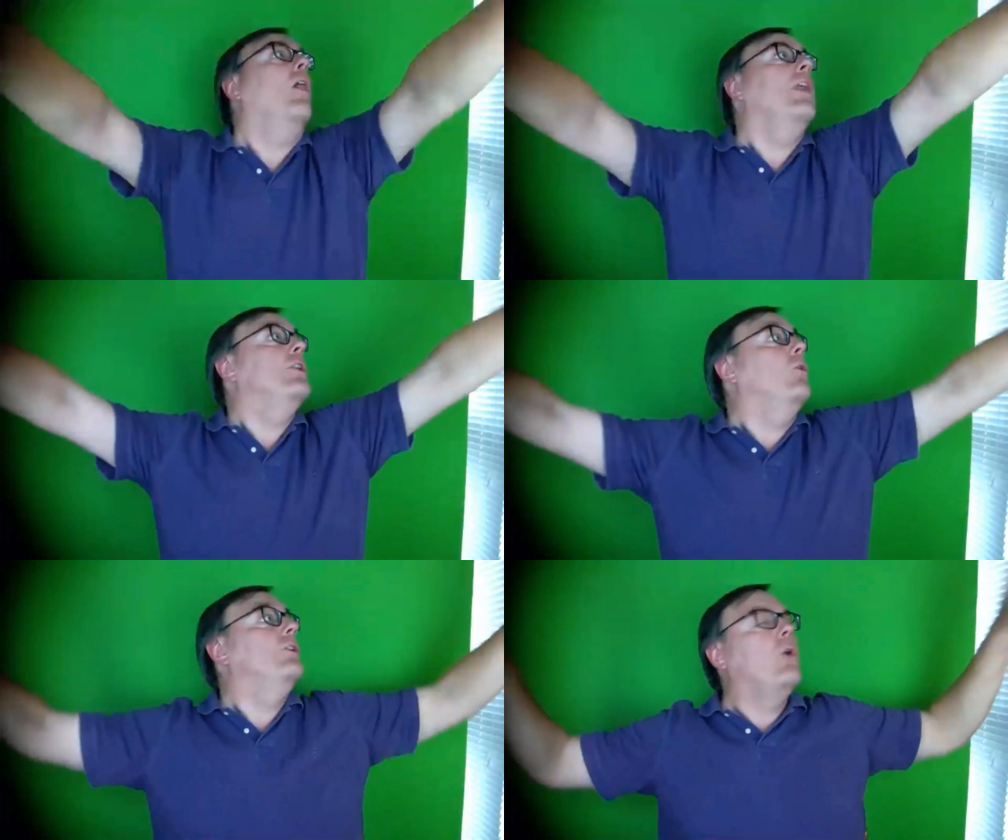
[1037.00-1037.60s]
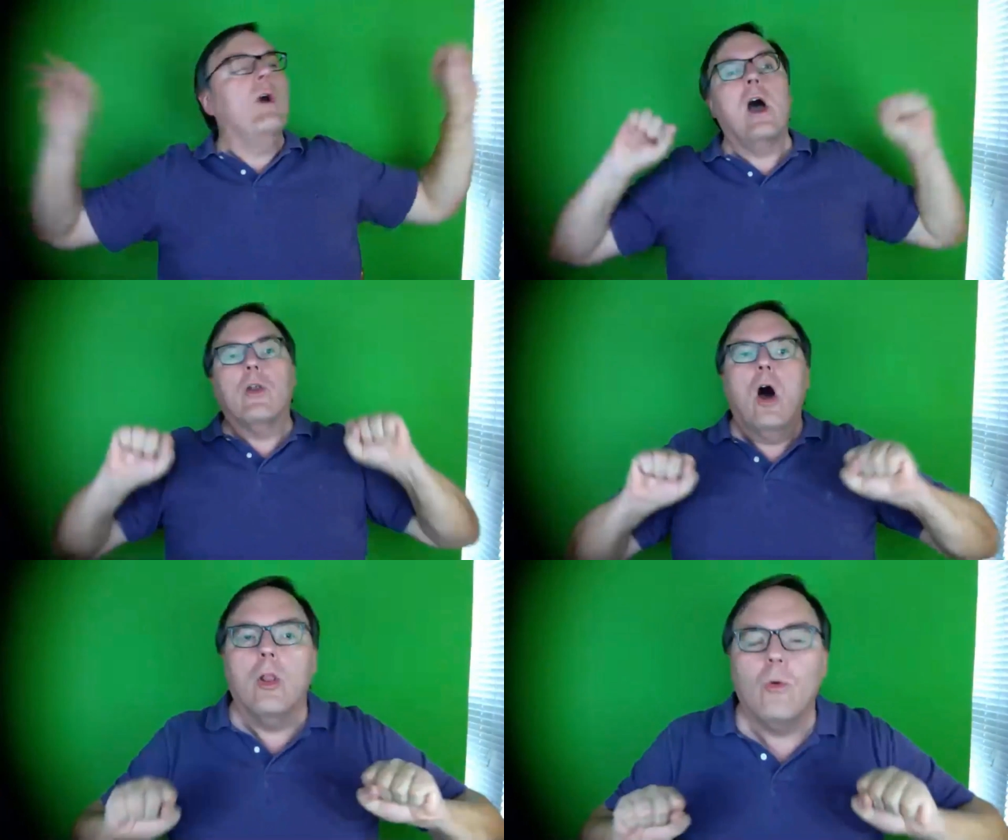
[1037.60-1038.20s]
that noise going on
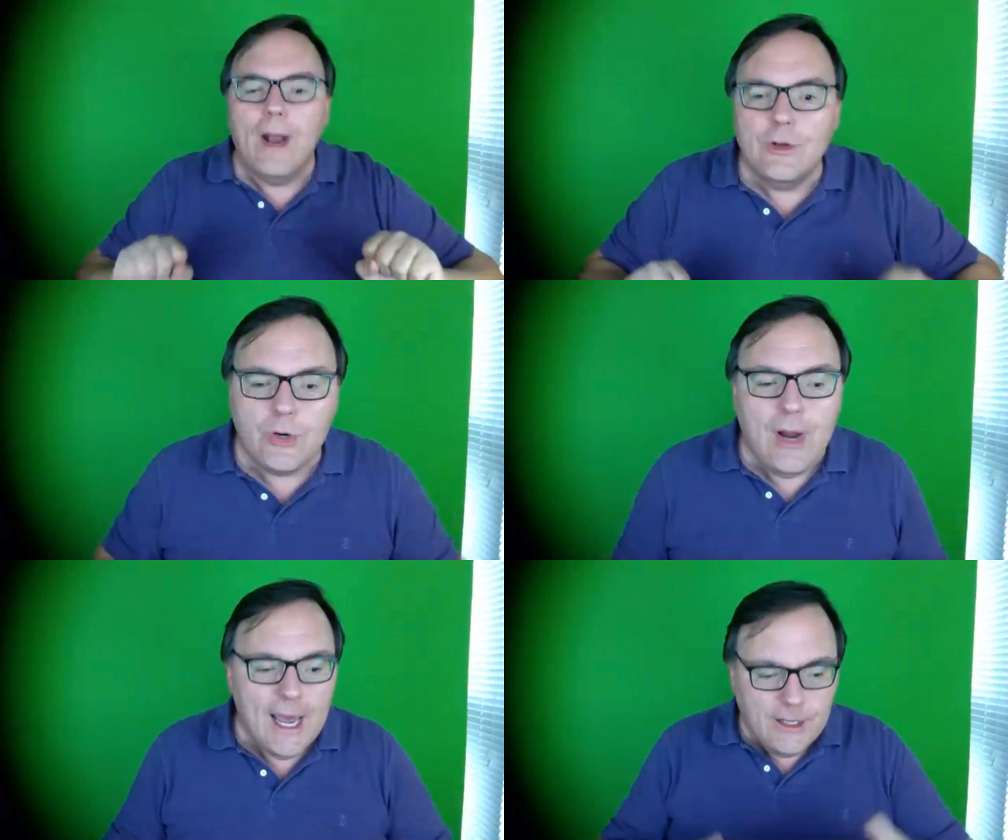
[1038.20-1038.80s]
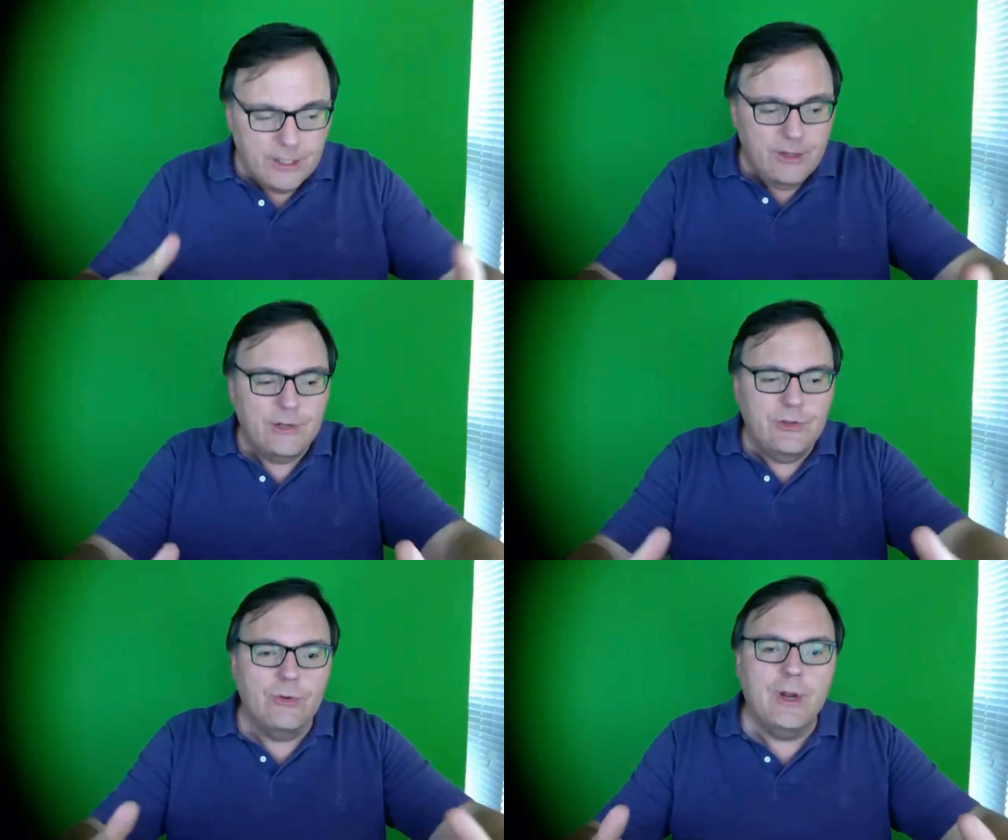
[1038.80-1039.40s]
all around you, and yet you
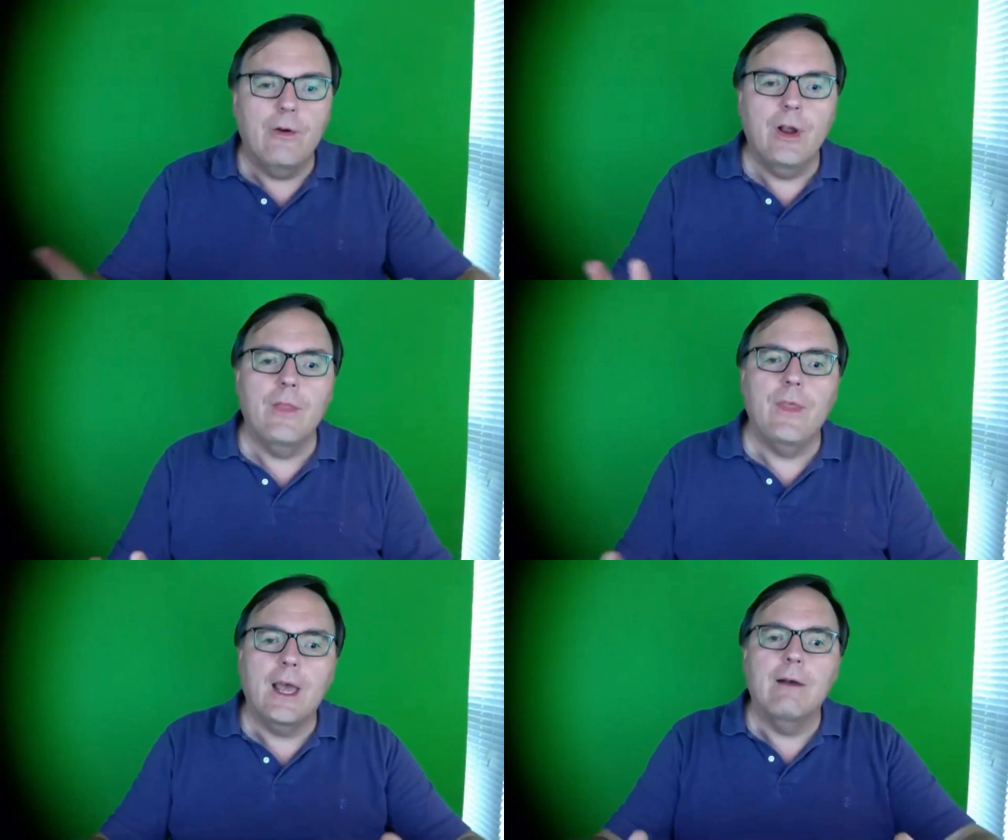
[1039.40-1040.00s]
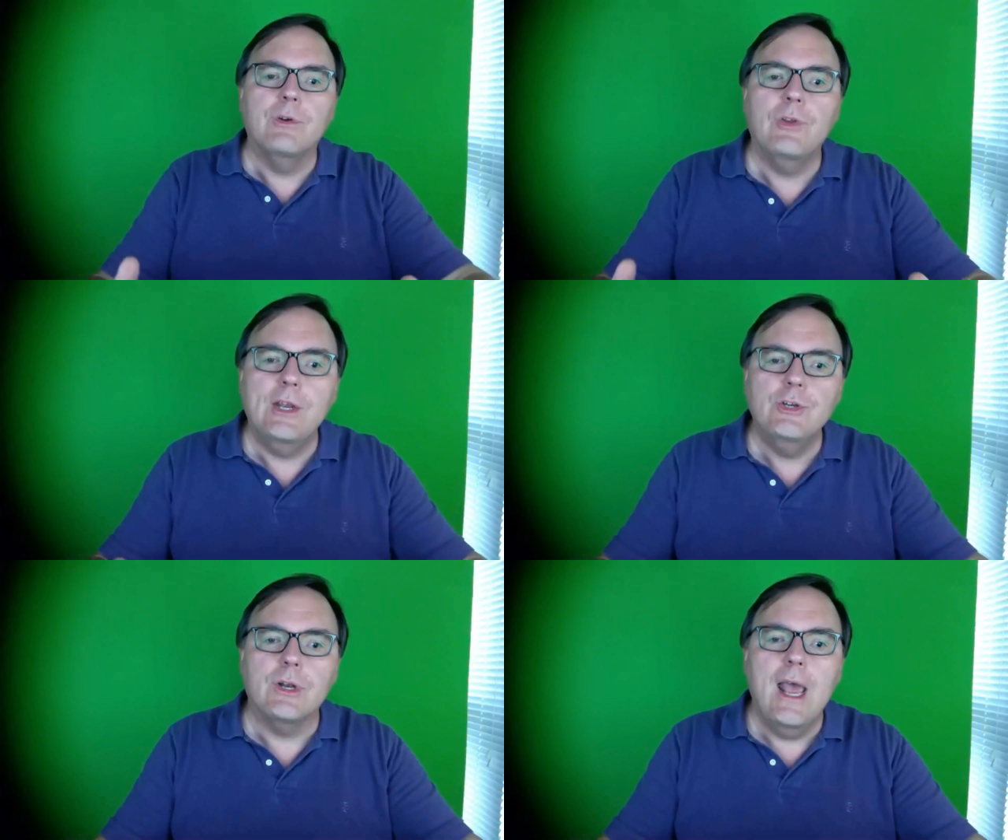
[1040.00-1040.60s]
can still carry on that
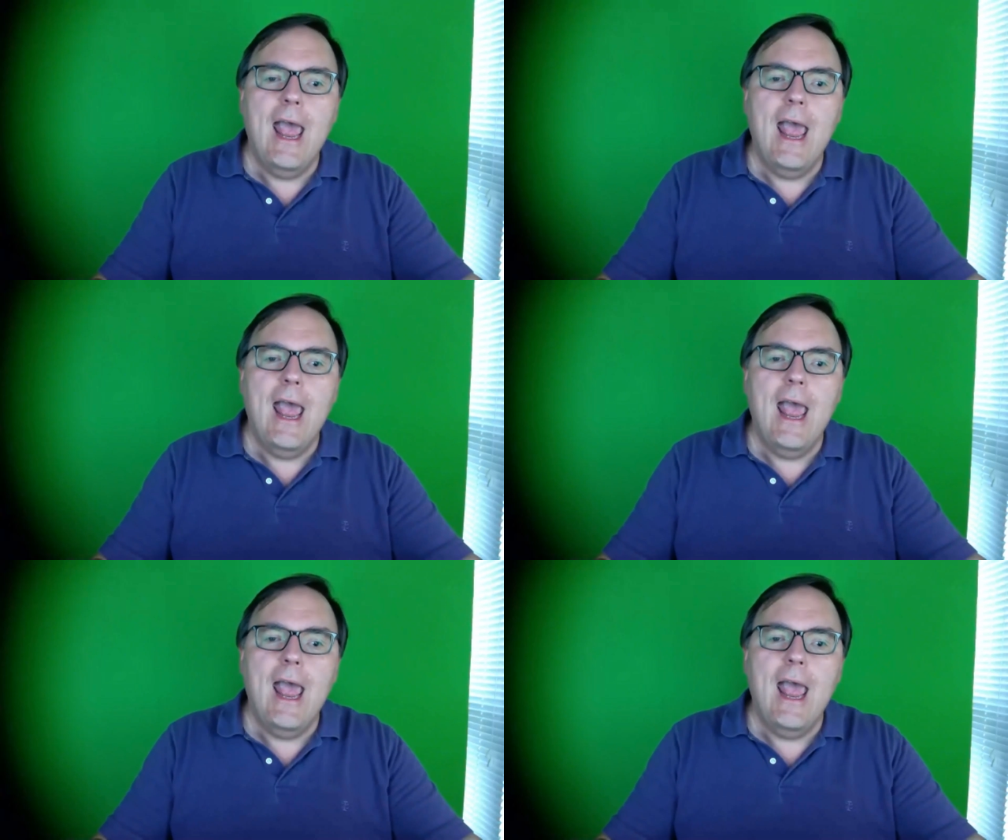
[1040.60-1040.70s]
conversation,